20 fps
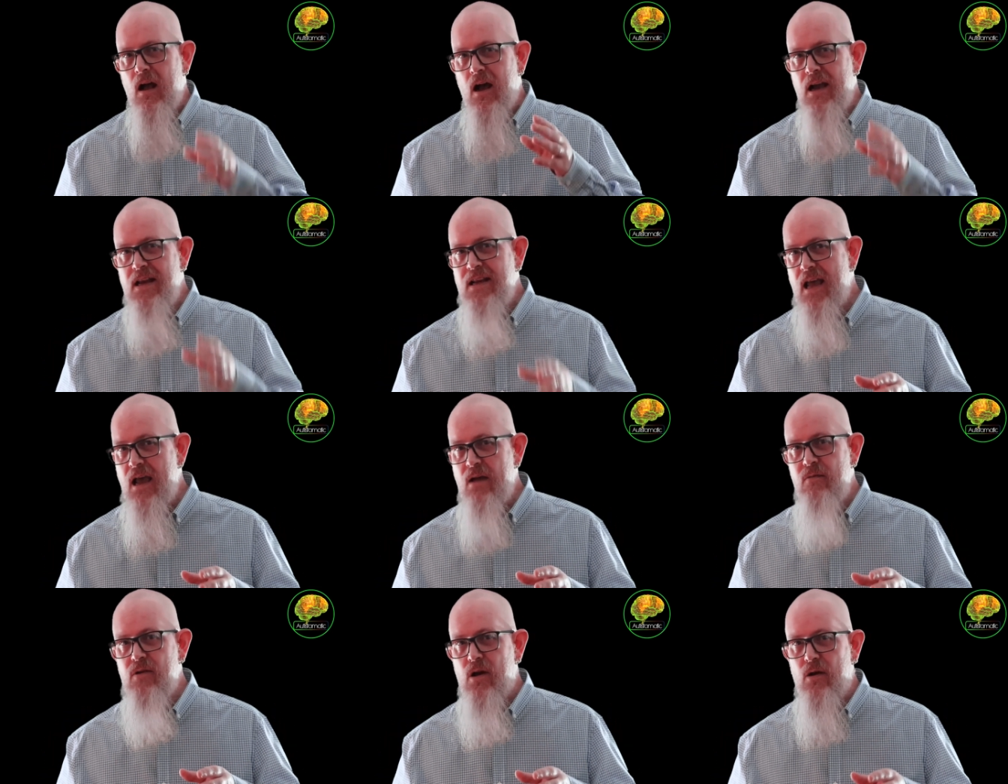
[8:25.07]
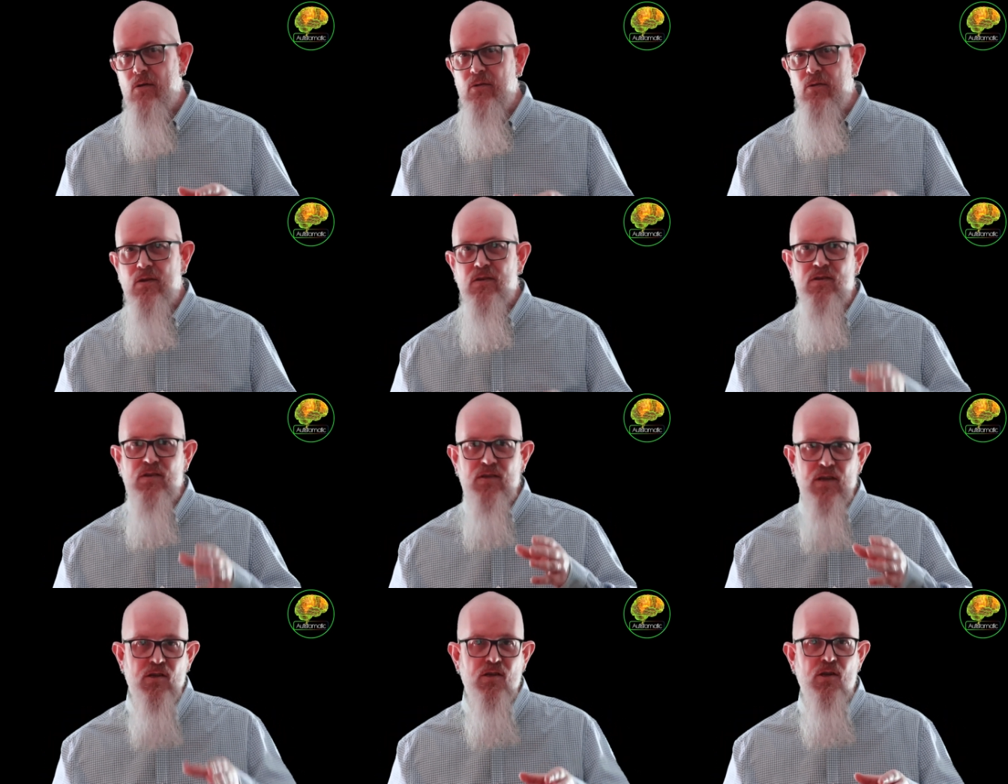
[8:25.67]
I now know
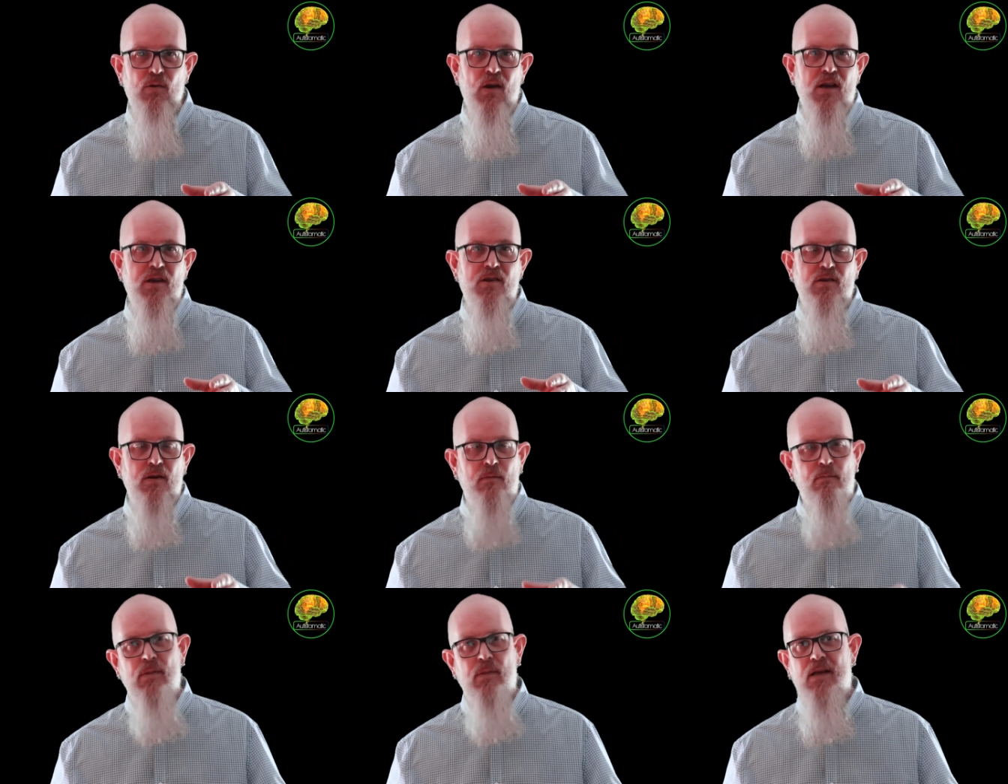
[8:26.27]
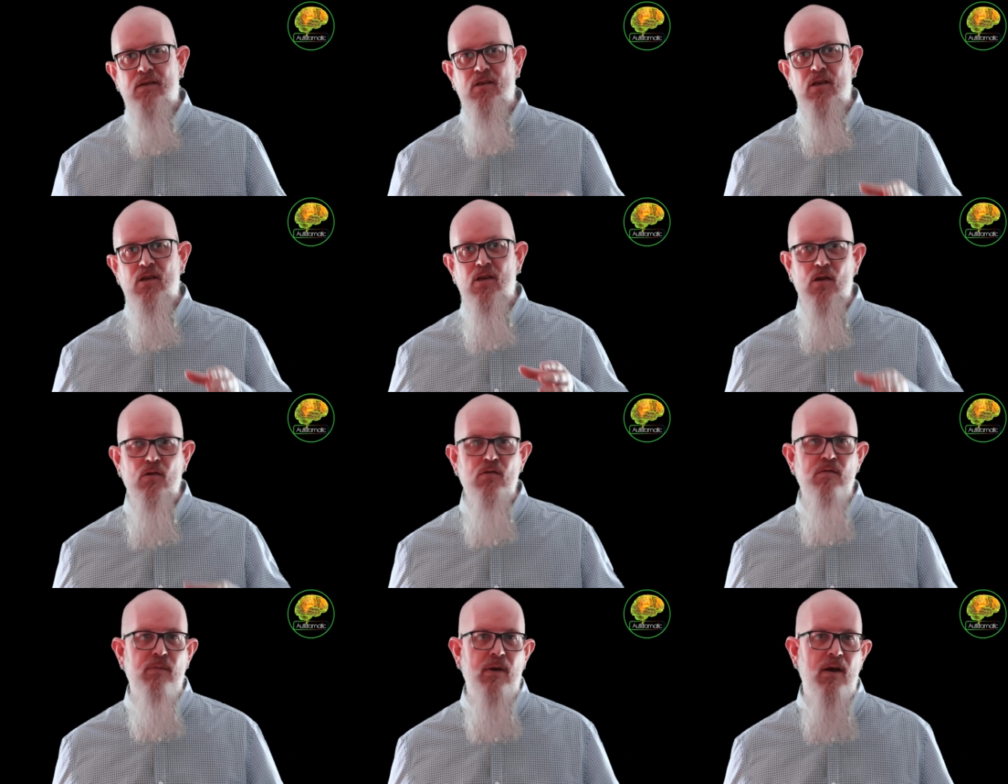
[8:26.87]
that situation plays a
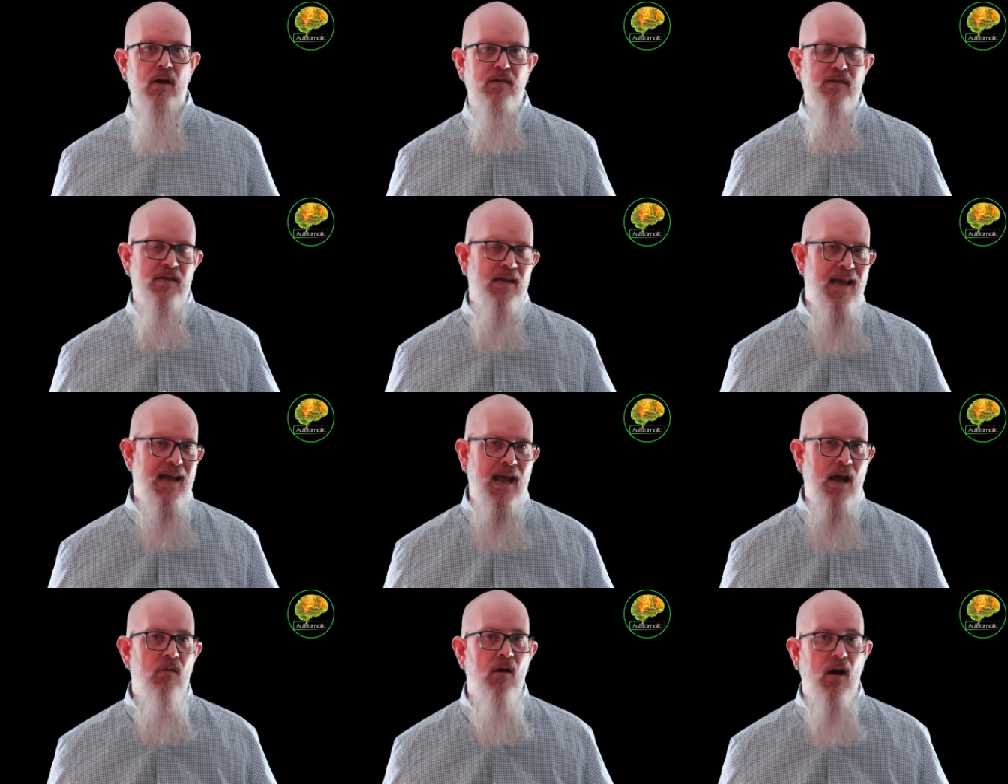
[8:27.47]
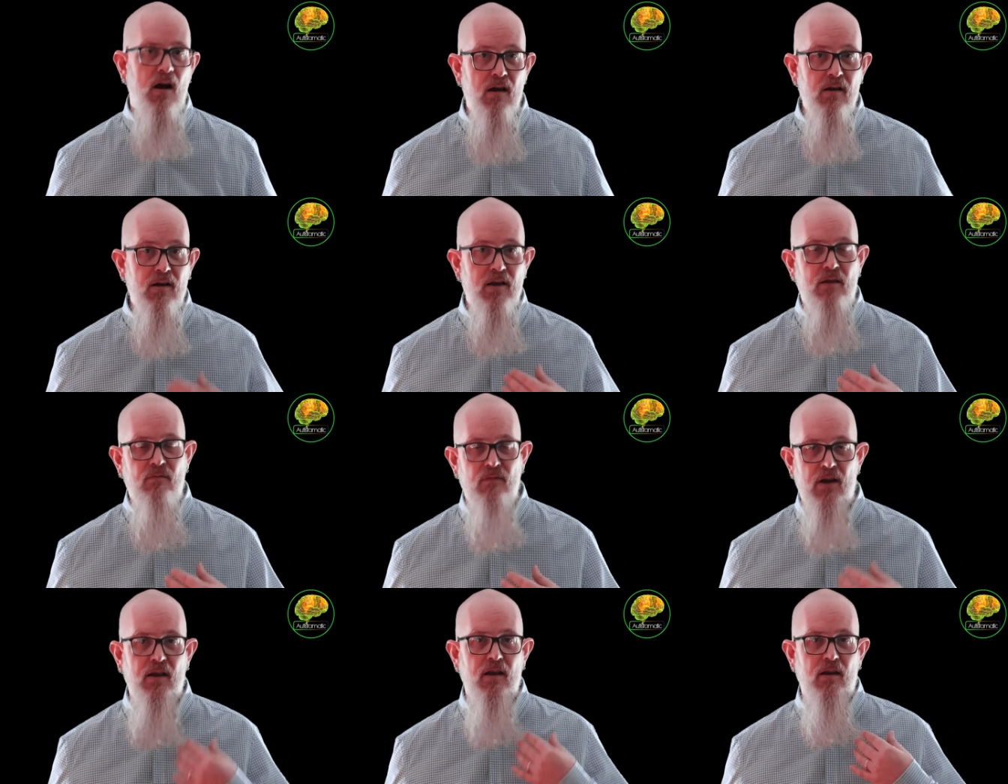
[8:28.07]
huge part in how
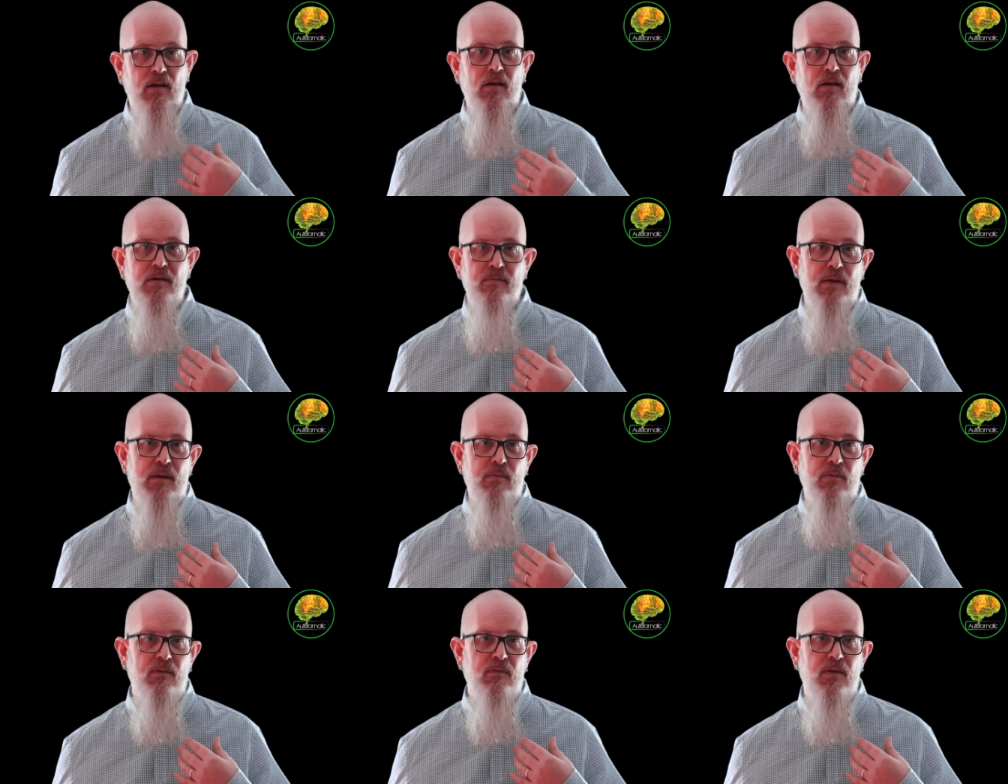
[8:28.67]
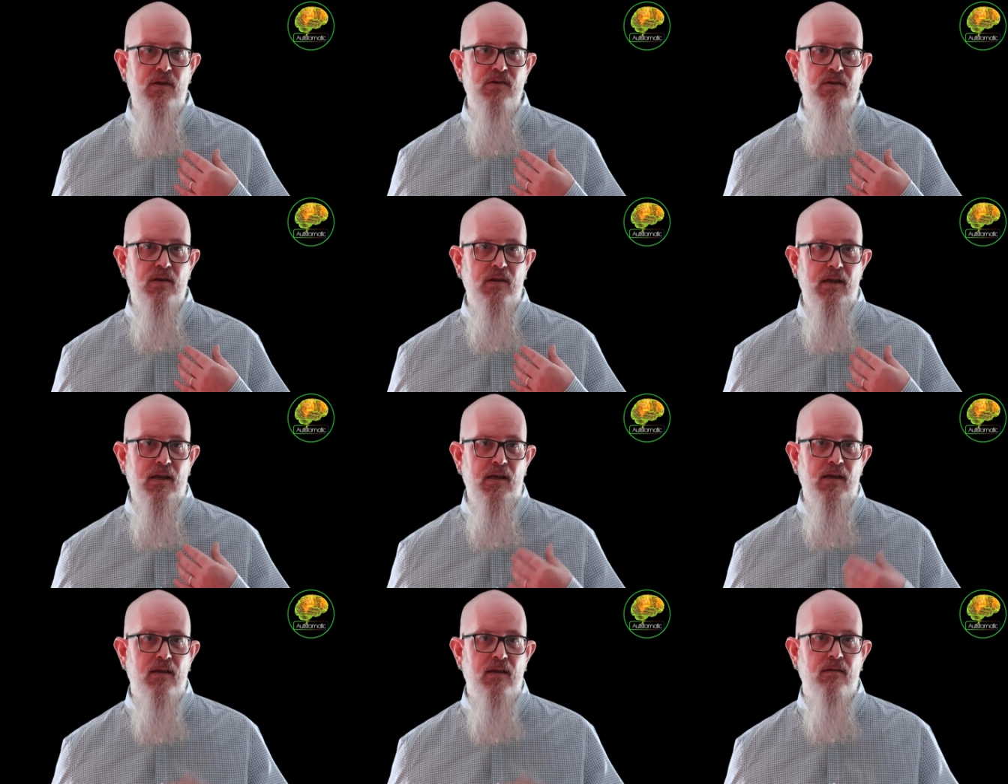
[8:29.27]
I recognise people
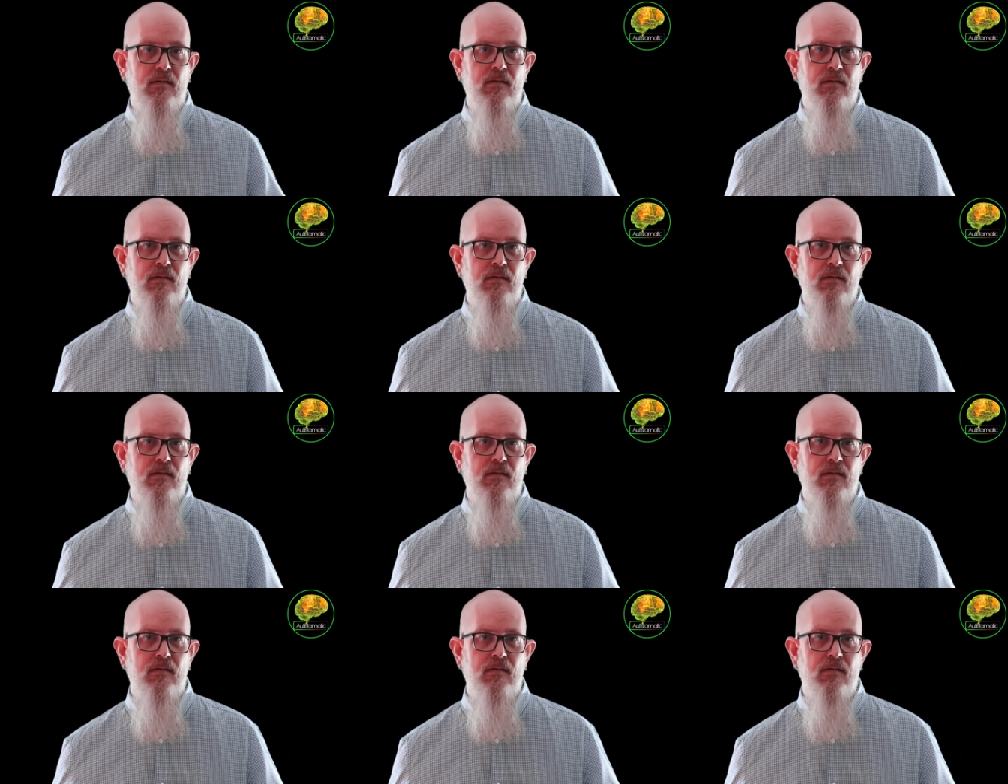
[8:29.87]
visually.